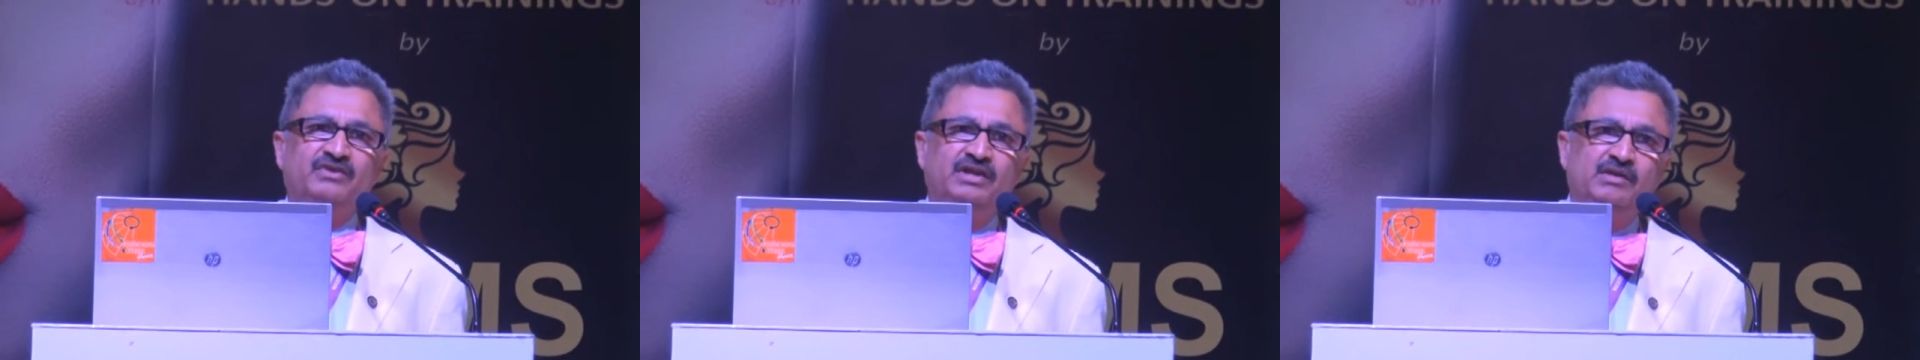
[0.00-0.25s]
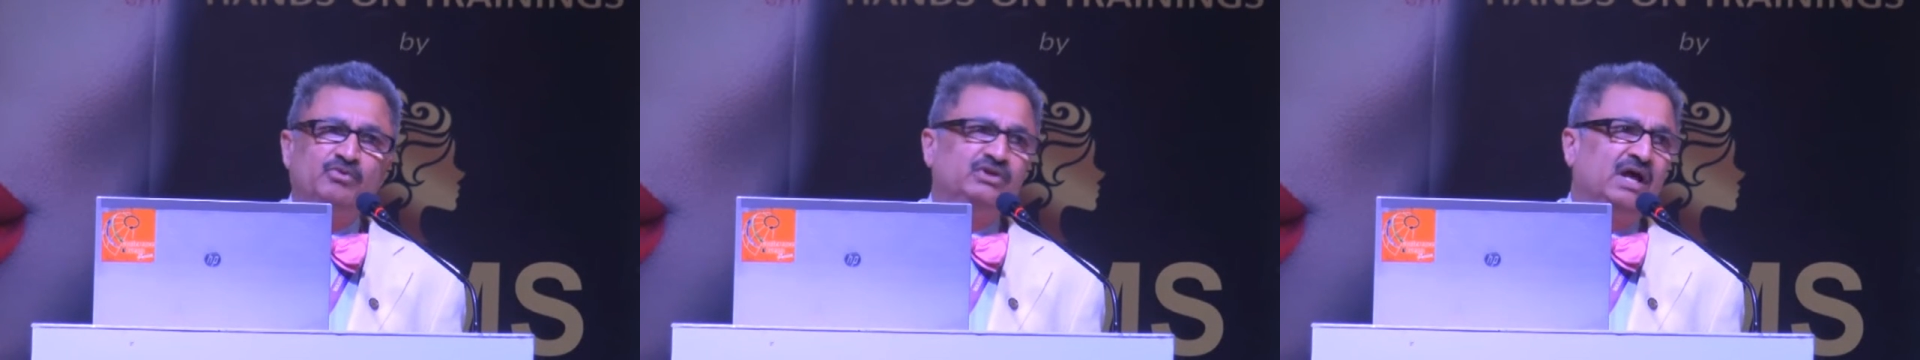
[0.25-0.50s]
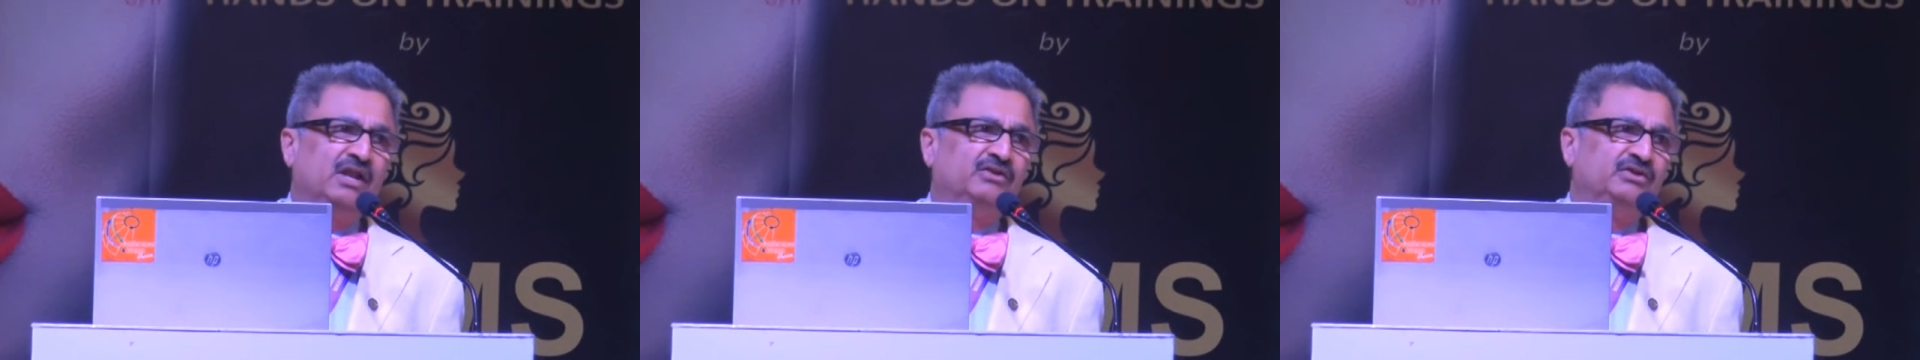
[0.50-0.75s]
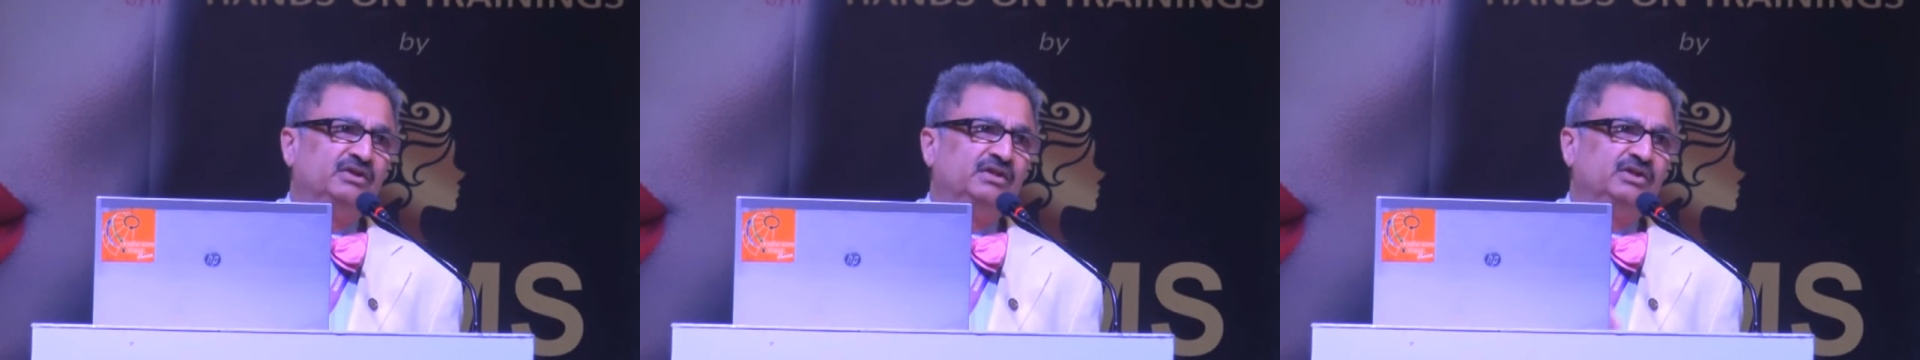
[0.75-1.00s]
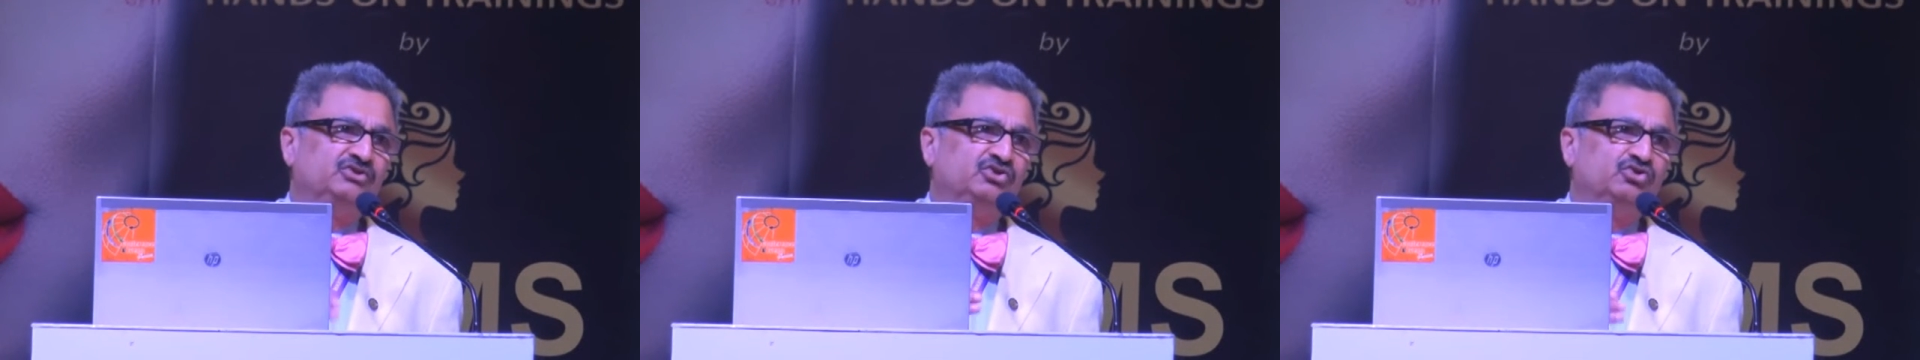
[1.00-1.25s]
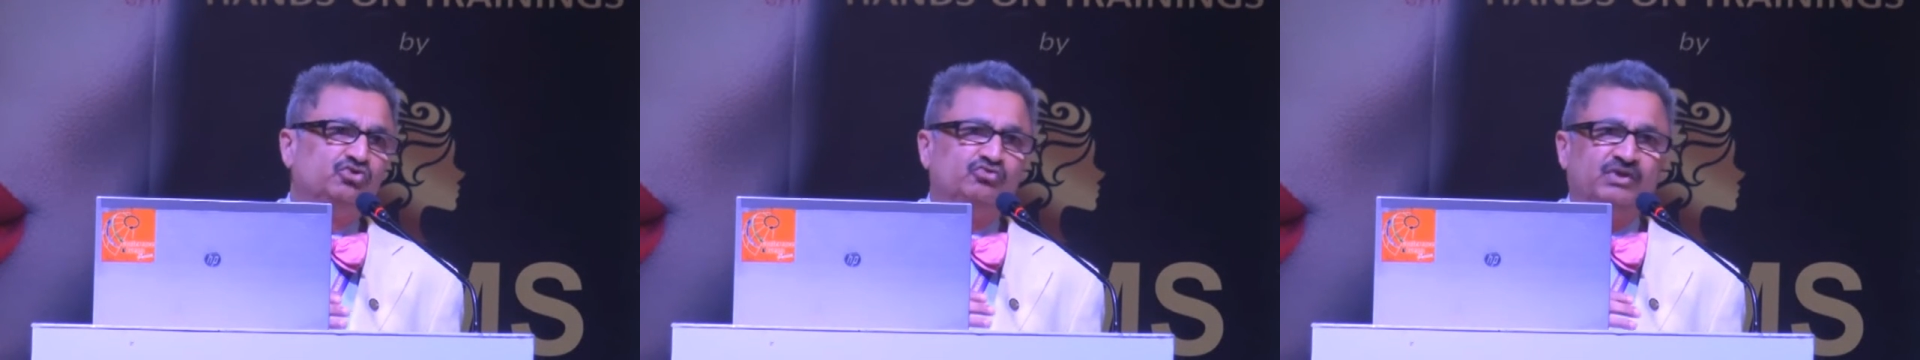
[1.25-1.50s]
any modality that
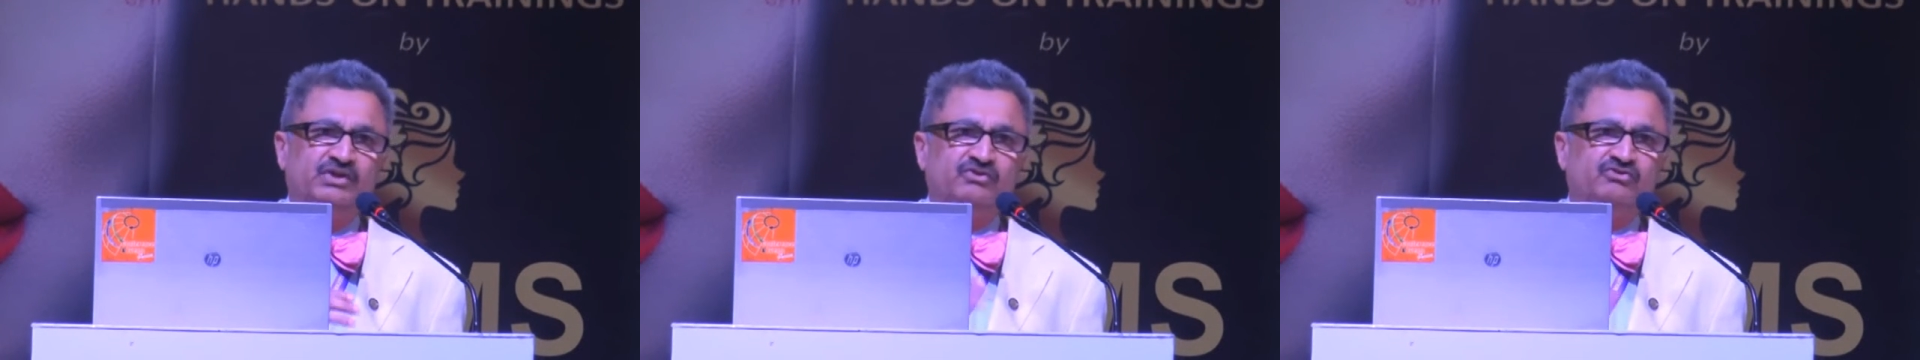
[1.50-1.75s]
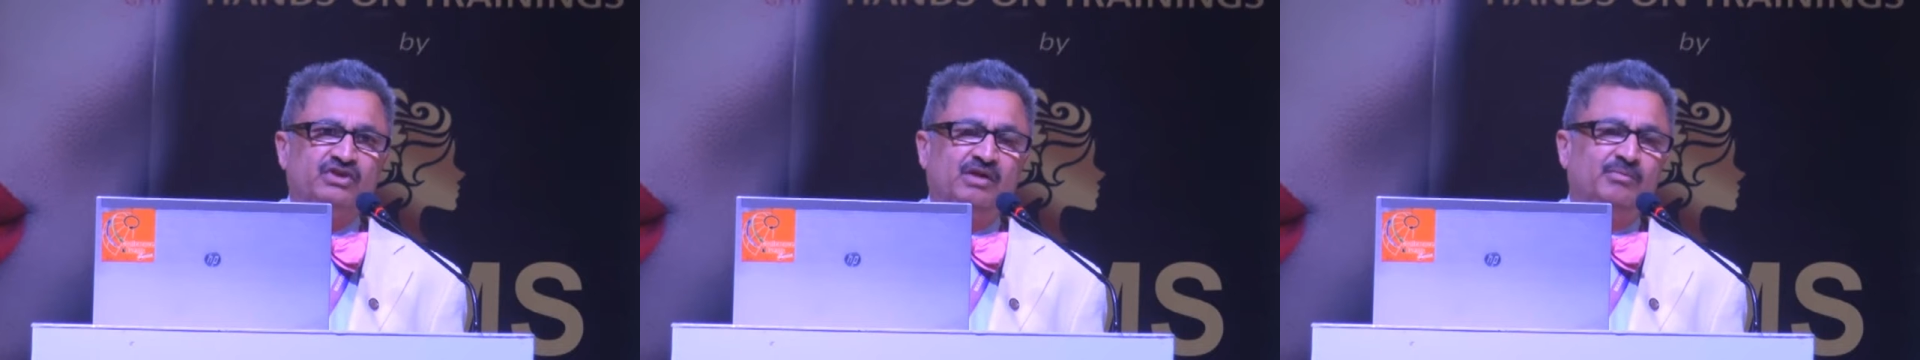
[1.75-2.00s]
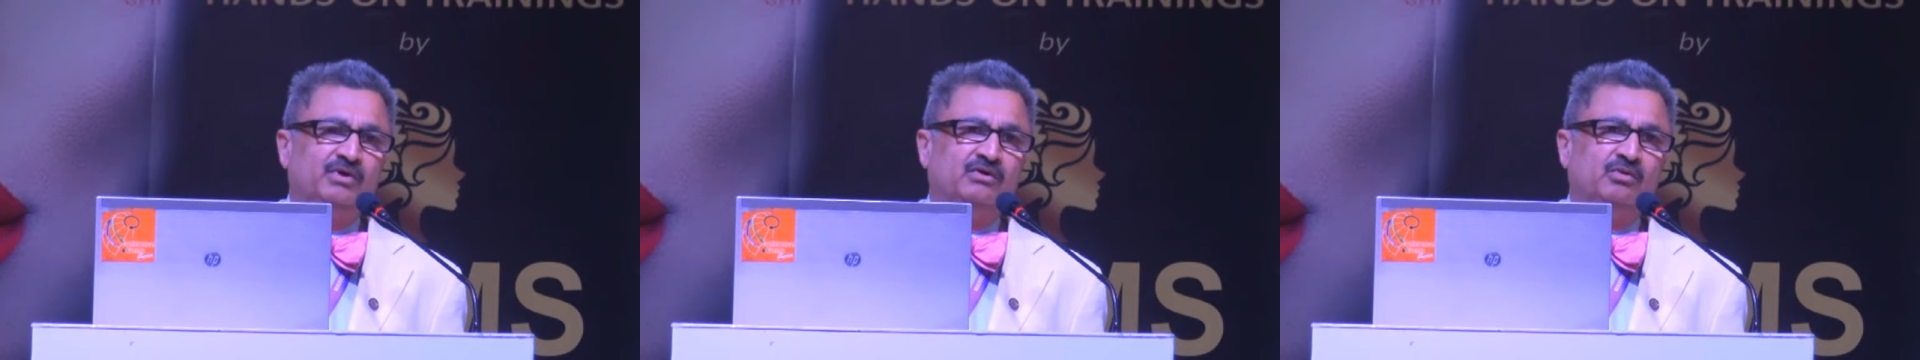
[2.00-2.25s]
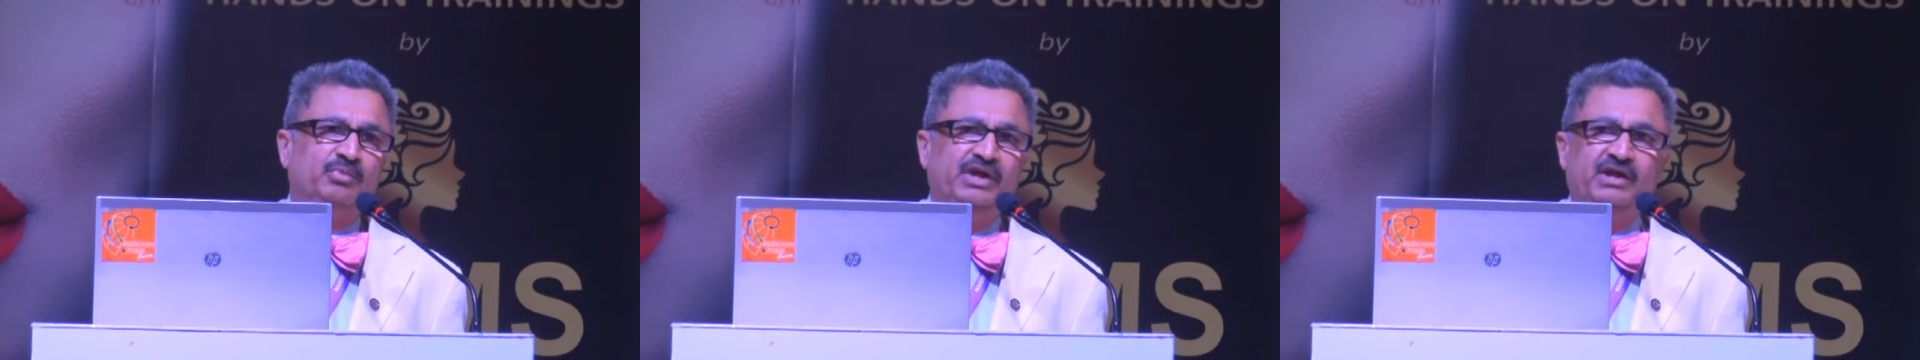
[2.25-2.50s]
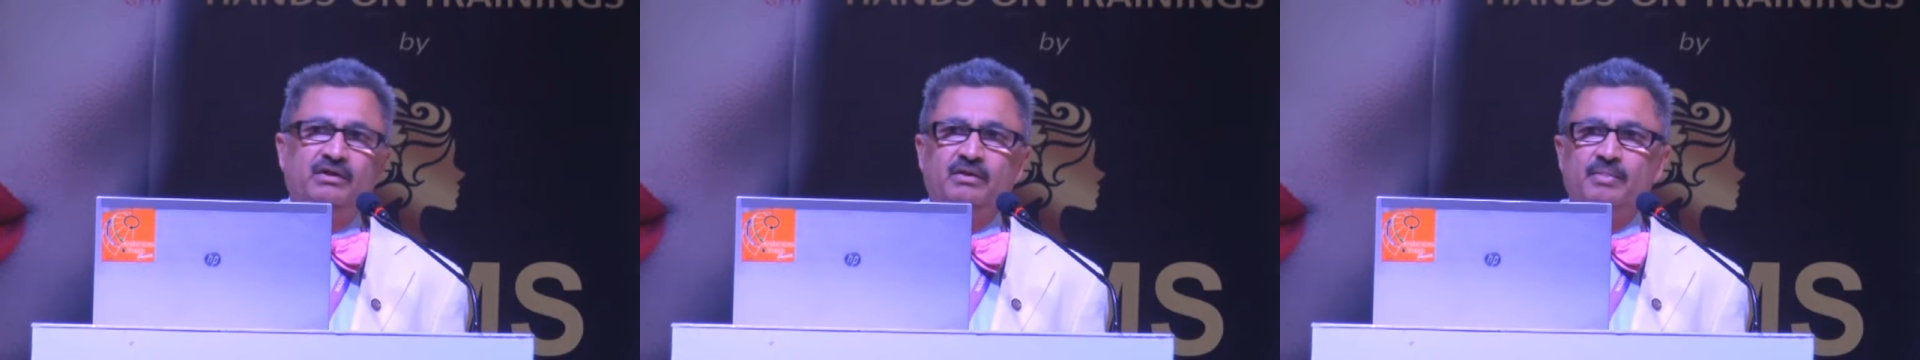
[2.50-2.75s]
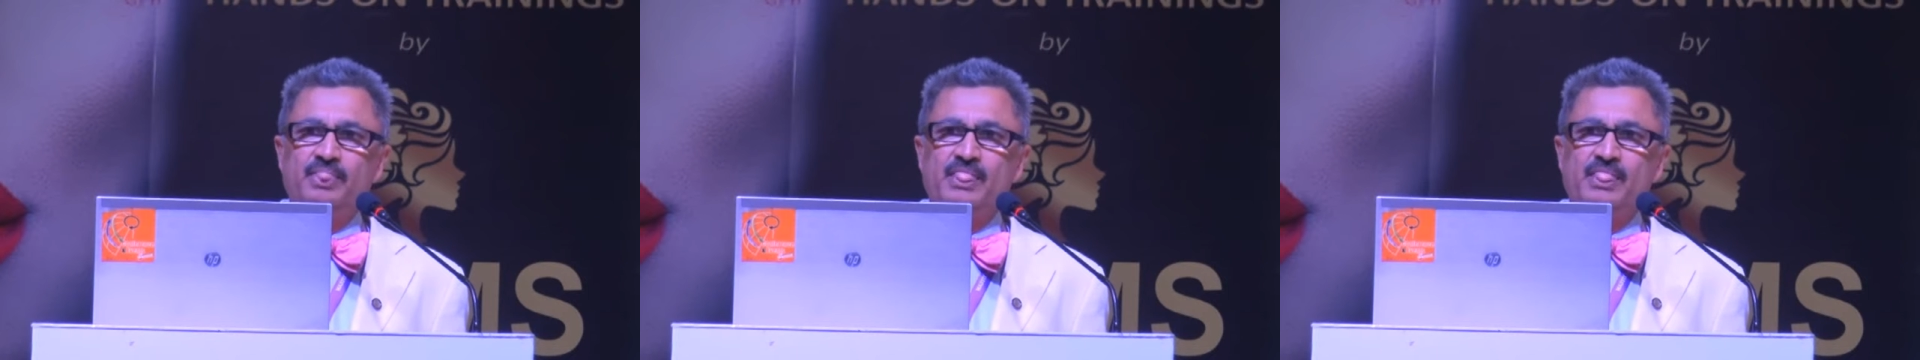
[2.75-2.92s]
you use, whether it's chemical peel,